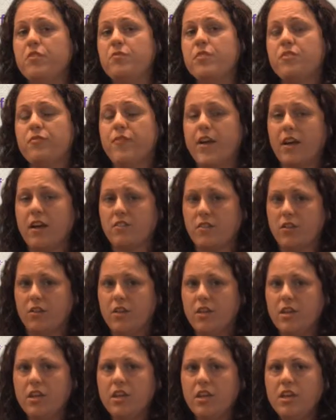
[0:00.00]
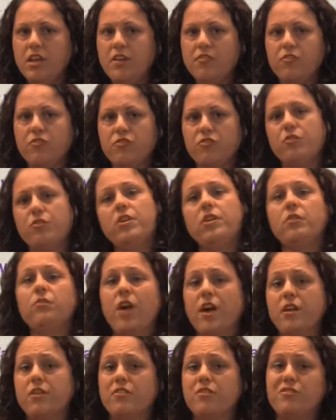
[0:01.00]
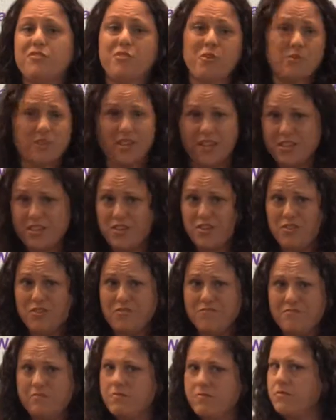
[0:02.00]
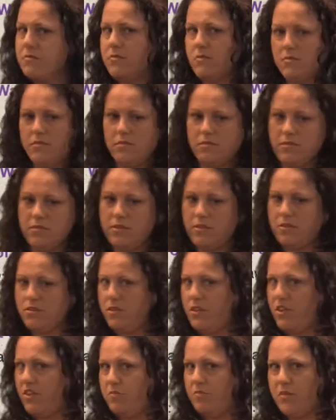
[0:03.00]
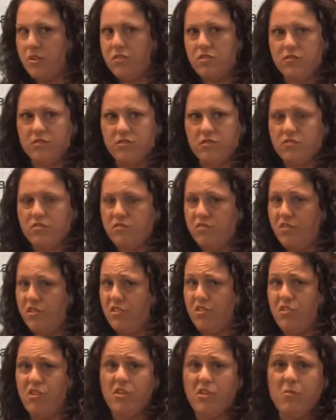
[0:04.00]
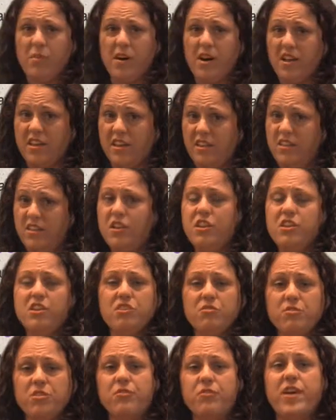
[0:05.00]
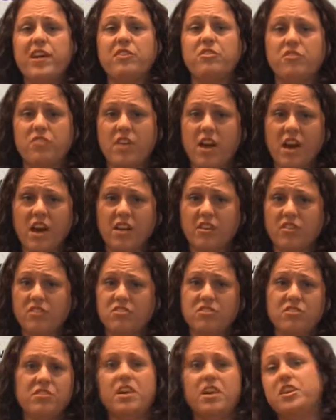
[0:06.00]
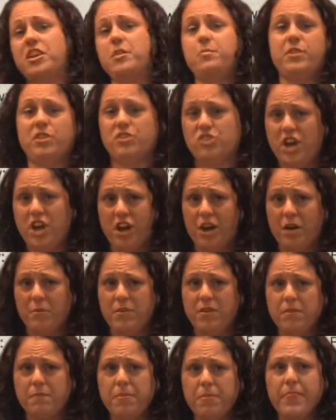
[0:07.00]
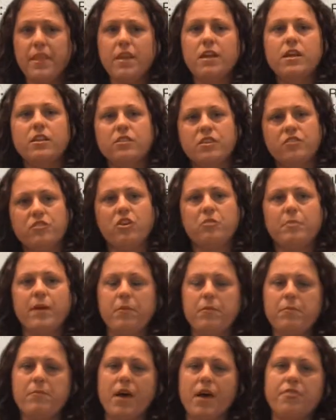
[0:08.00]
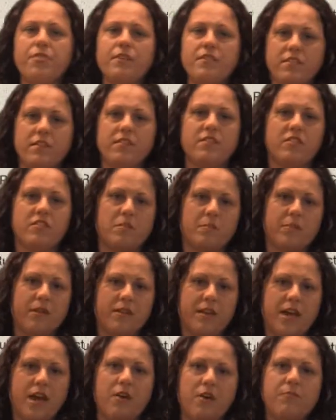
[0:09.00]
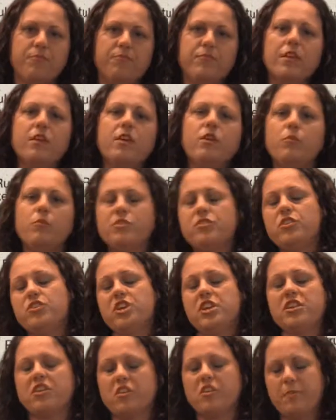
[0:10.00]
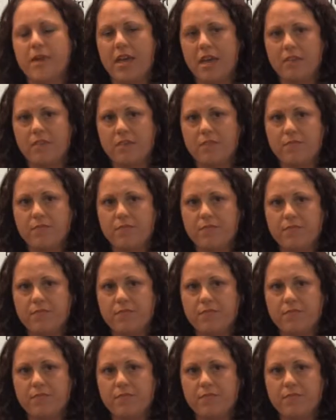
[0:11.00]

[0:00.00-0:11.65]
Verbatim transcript: your risk factor. If the story writers don't like you, you're not going to have much of a story to go by and your risk factor is high because you're not keeping a job. Let's talk about methods and discipline now. What's the chain of command?